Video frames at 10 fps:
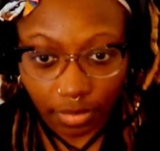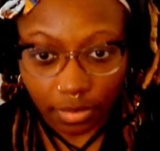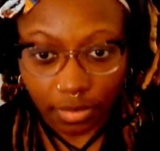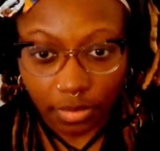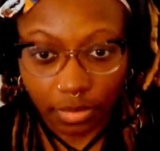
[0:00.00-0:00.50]

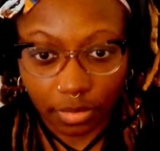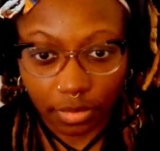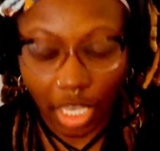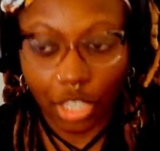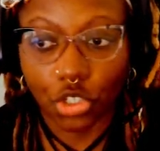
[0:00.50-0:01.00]

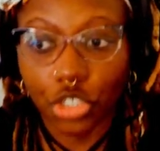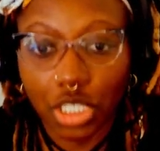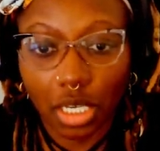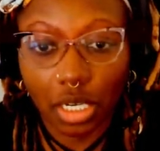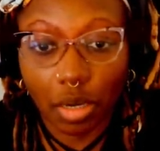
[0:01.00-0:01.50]
And you're
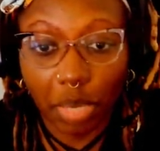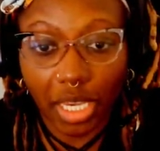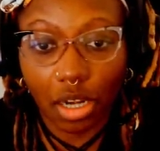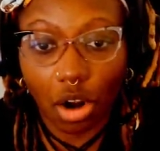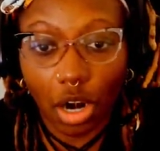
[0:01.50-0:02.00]
sitting here
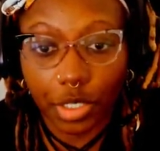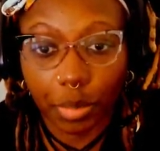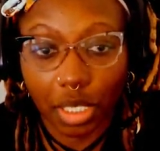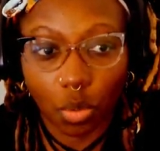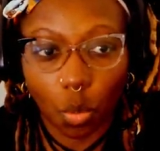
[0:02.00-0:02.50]
making the
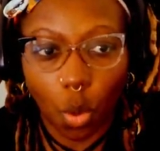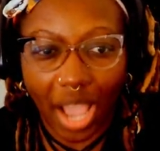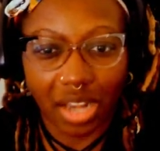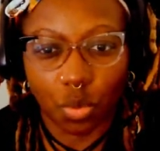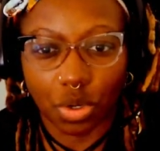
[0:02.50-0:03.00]
argument,
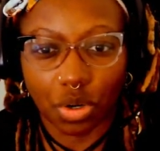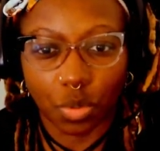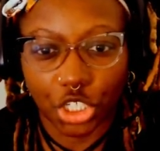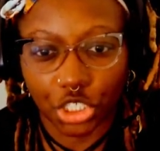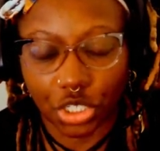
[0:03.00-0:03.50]
why in the world
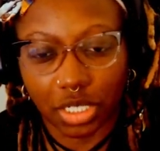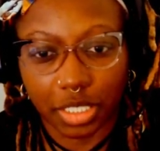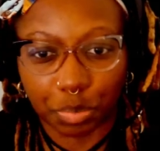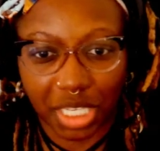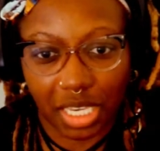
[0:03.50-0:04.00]
would a
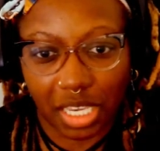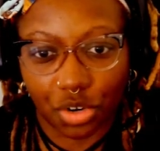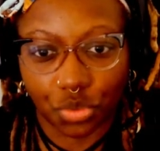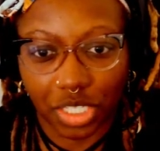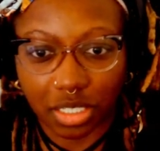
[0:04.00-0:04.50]
journalist be
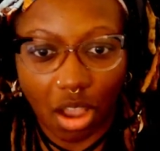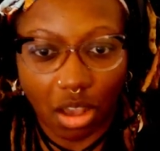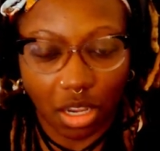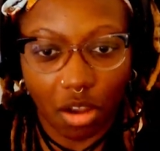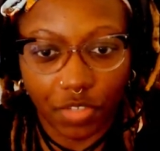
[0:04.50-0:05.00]
in on this
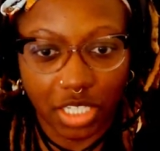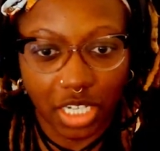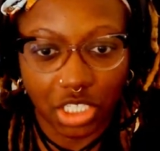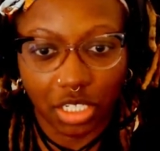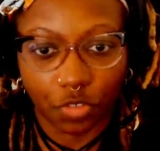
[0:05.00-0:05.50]
kind of
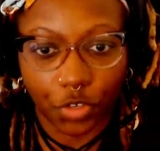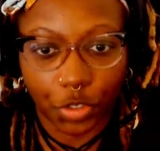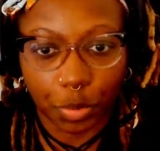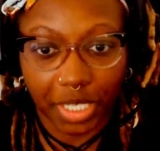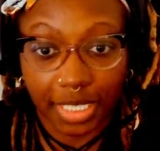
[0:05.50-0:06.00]
conversation in the
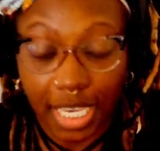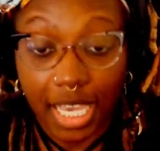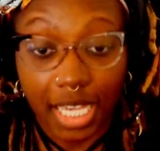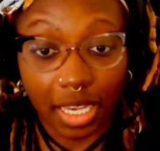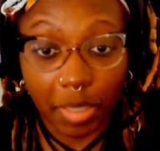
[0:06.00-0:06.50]
first place?
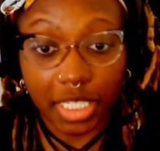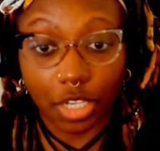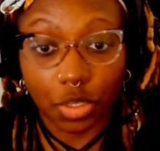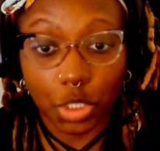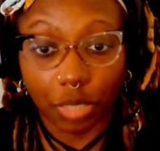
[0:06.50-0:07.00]
Let me
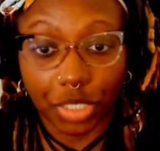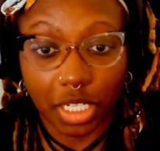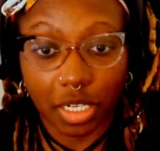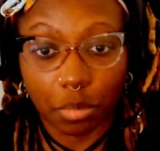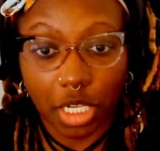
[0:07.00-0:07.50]
tell you
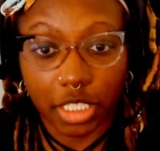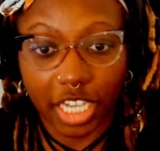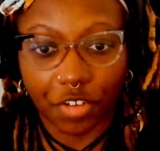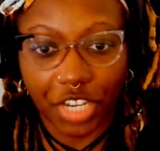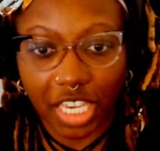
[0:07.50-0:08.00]
something, in the
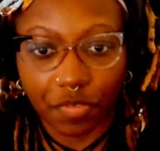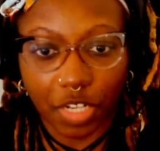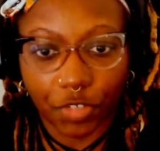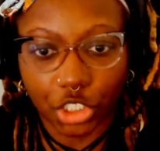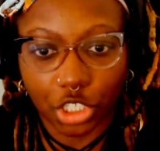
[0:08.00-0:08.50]
military,
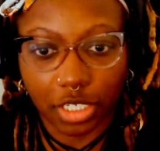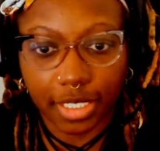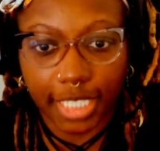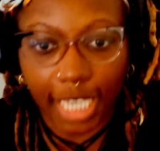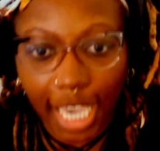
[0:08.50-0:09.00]
even if a
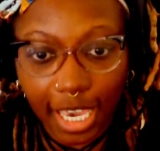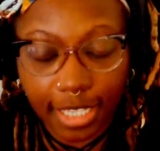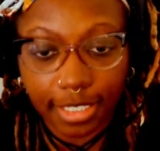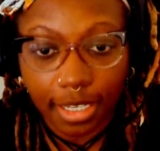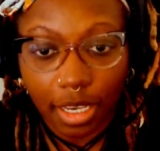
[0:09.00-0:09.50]
journalist
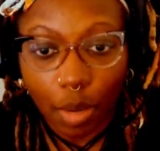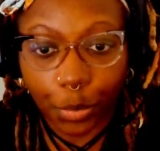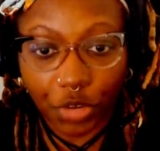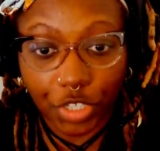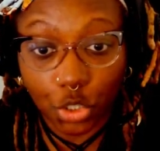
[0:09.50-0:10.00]
is
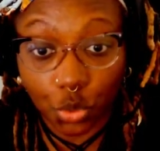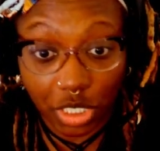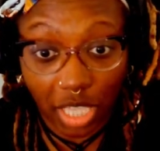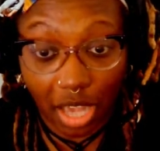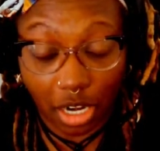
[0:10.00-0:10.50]
privy to
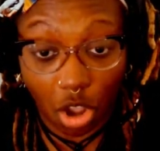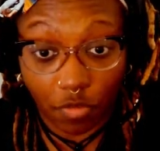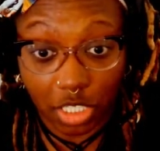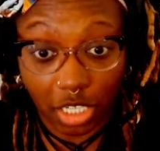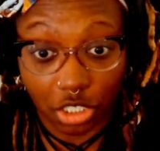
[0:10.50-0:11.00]
this kind of
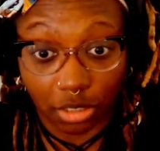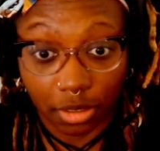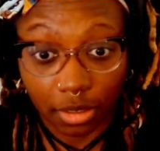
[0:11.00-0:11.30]
conversation,